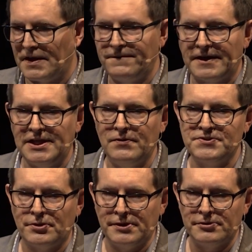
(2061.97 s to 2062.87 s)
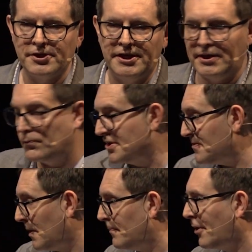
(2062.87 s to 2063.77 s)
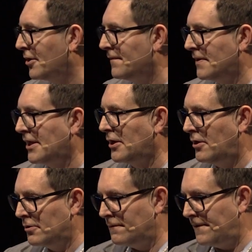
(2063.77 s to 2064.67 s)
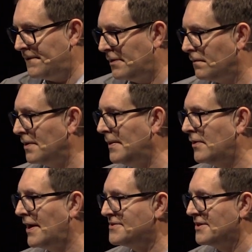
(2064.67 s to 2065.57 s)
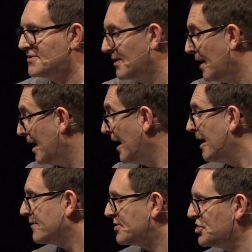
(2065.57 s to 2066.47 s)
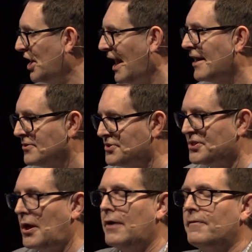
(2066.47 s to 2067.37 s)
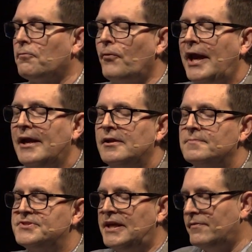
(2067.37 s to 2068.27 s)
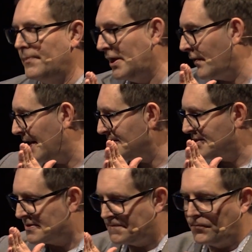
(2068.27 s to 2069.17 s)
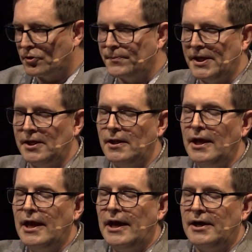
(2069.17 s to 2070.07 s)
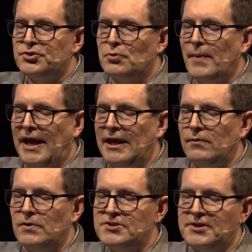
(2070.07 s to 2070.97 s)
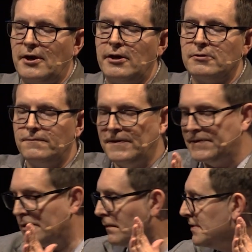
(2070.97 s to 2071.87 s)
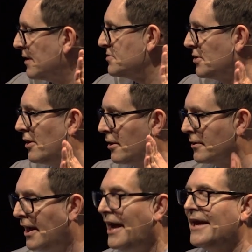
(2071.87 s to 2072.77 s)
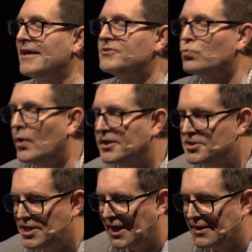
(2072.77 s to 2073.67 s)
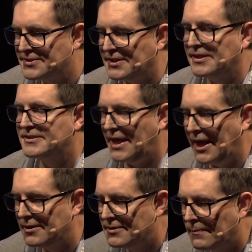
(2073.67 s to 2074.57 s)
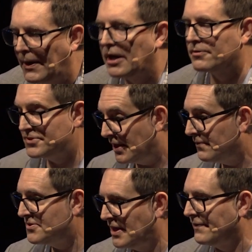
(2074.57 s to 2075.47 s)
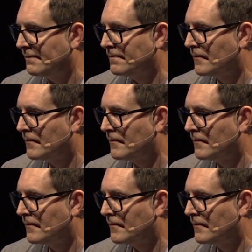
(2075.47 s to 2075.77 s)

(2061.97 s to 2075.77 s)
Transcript: In fact, he was only looking at one small part of it, like 153 amino acids. The chance of a random set of amino acids forming a domain which is 153 letters long is 1 chance in 10 to the power 77.